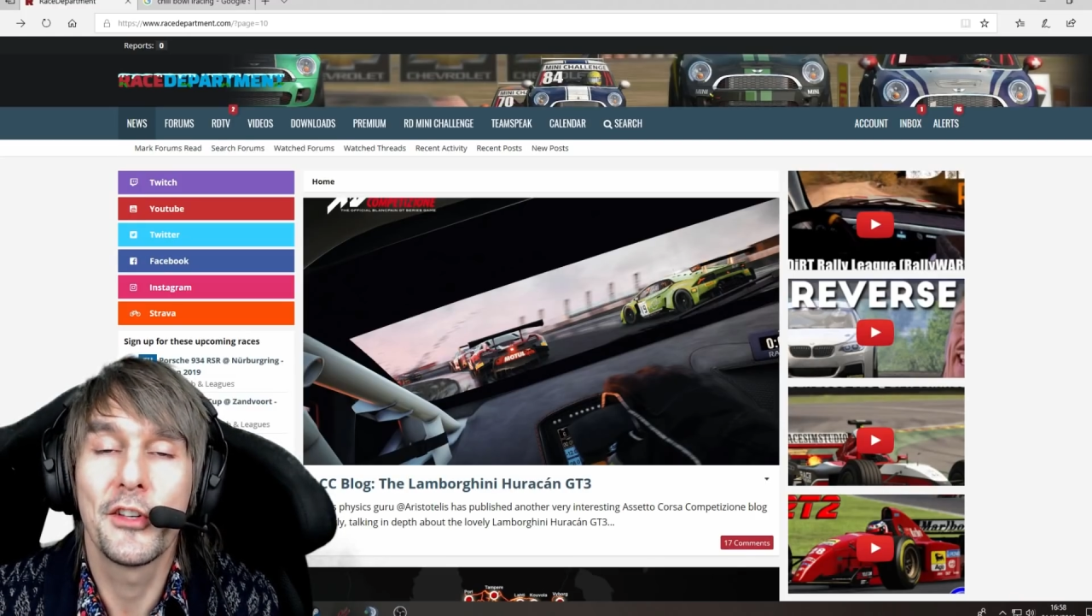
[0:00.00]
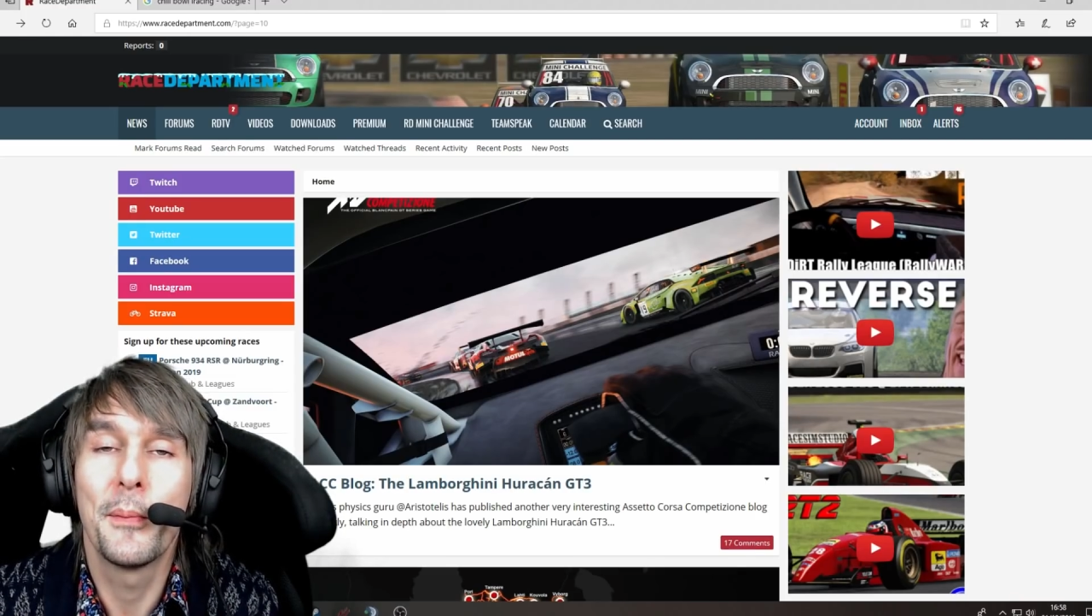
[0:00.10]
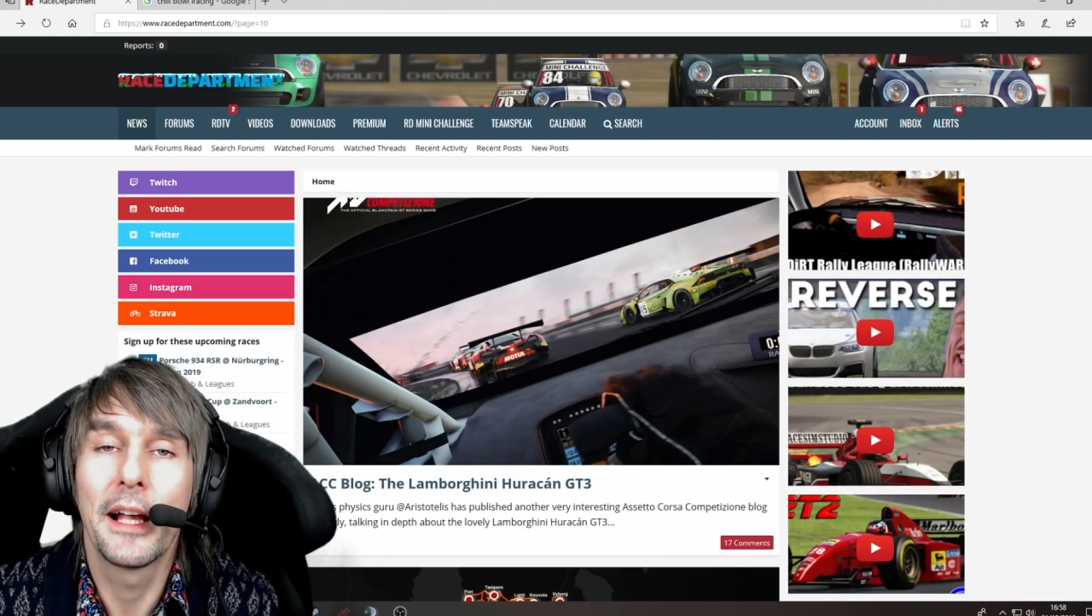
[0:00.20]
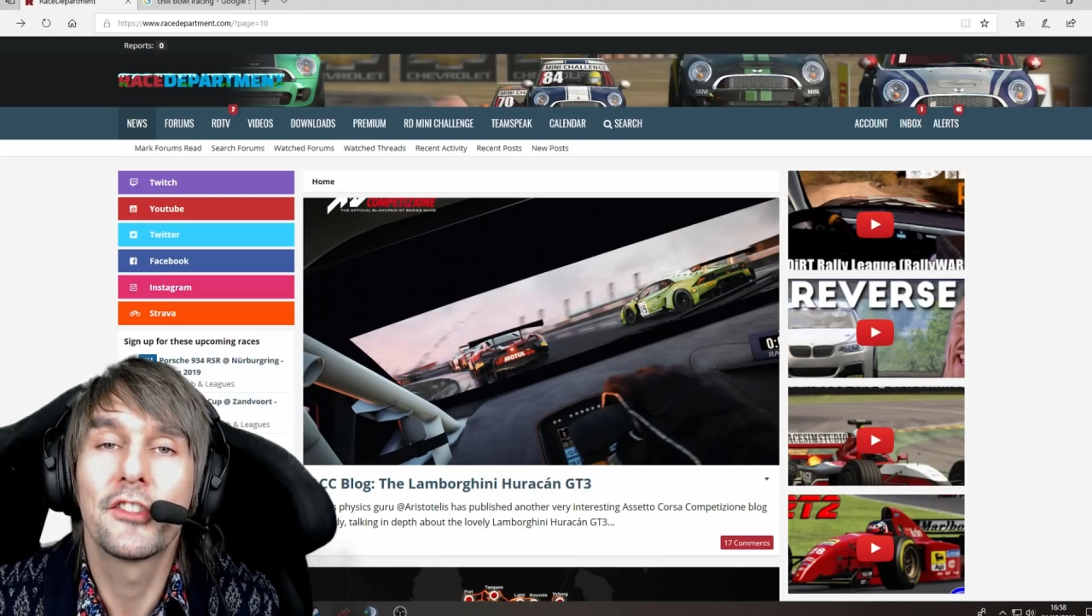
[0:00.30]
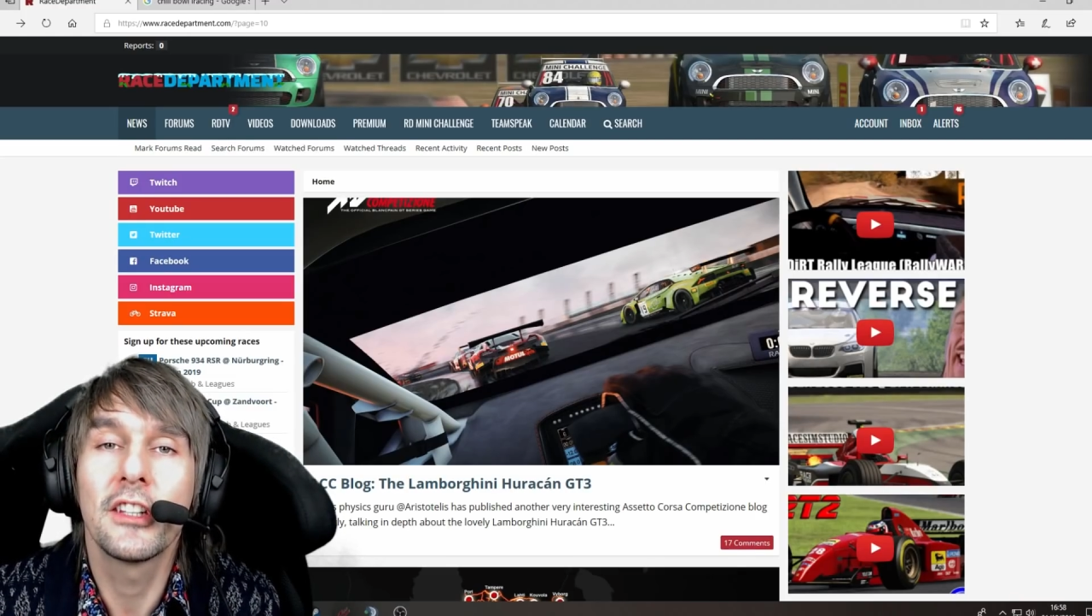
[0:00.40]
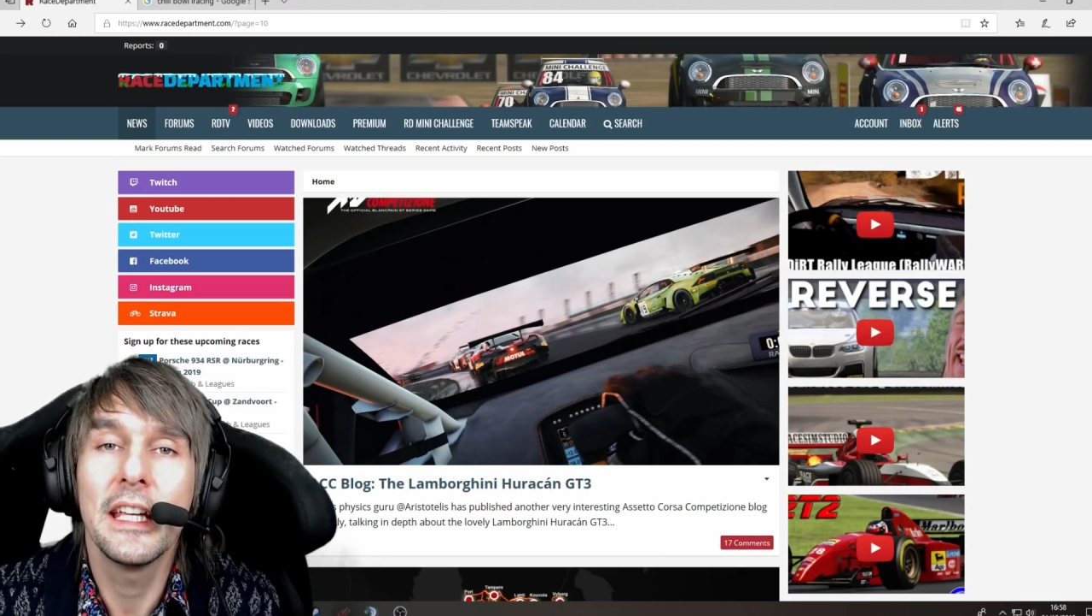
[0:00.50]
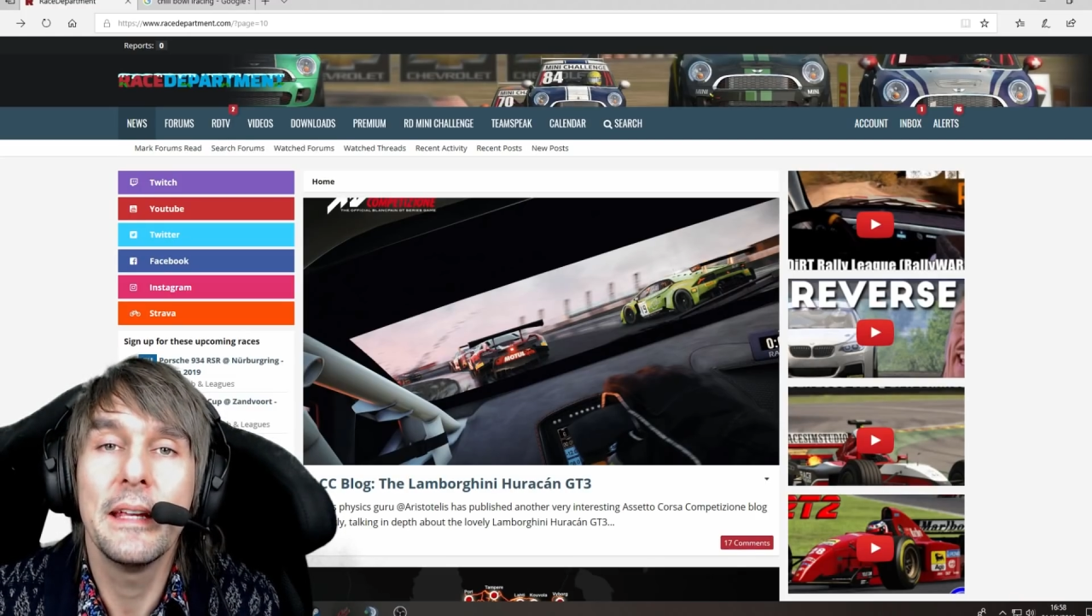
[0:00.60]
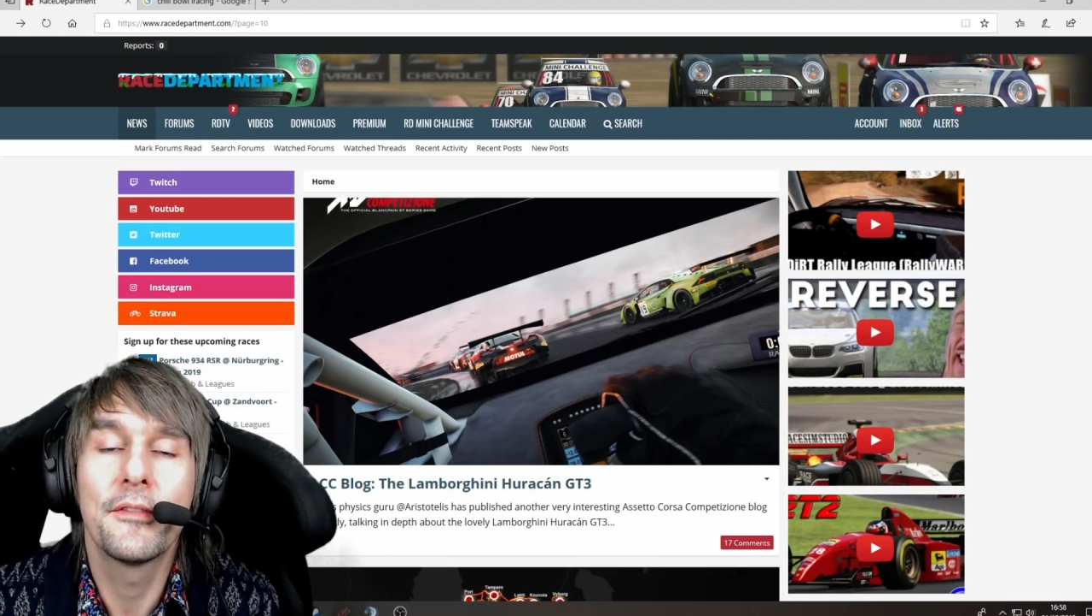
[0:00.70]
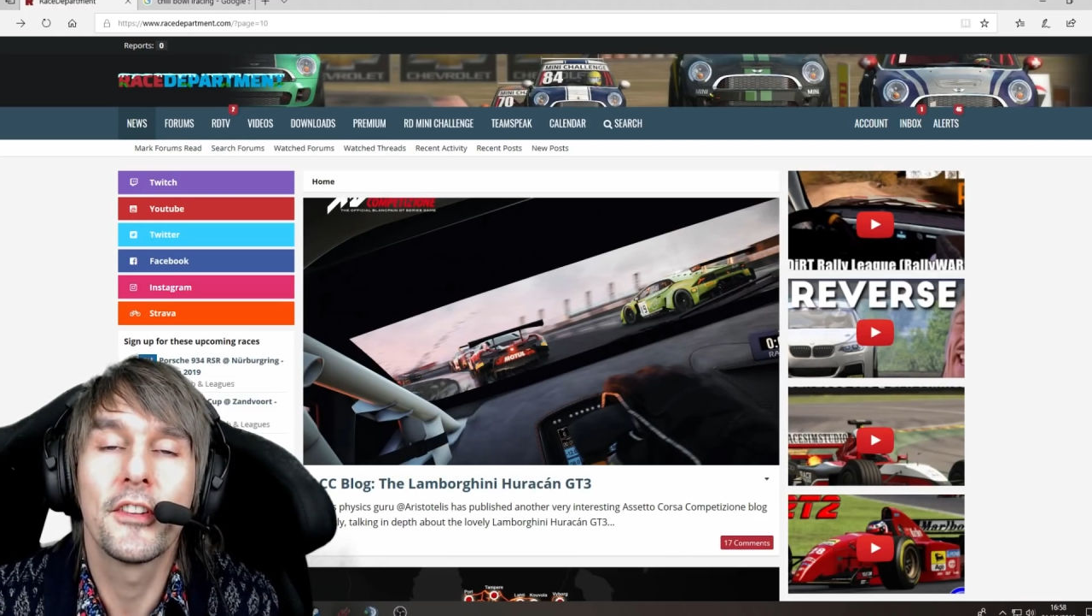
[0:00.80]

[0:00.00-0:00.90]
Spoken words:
up our sleeves